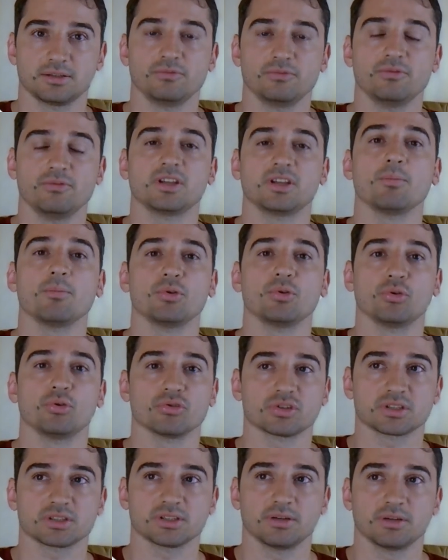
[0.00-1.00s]
with
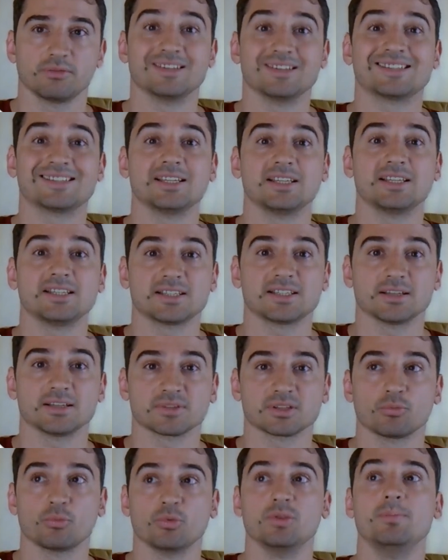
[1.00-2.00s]
computers, with
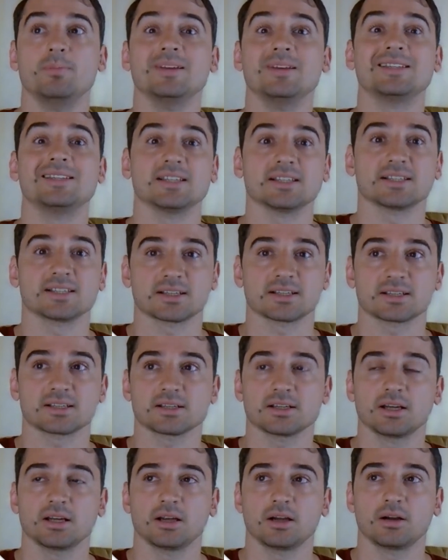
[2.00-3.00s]
systems, with businesses,
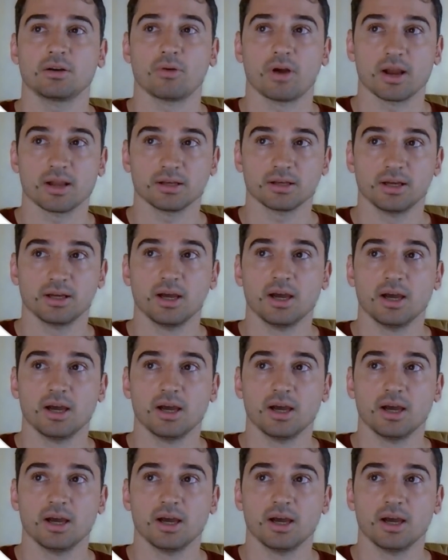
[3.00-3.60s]
right?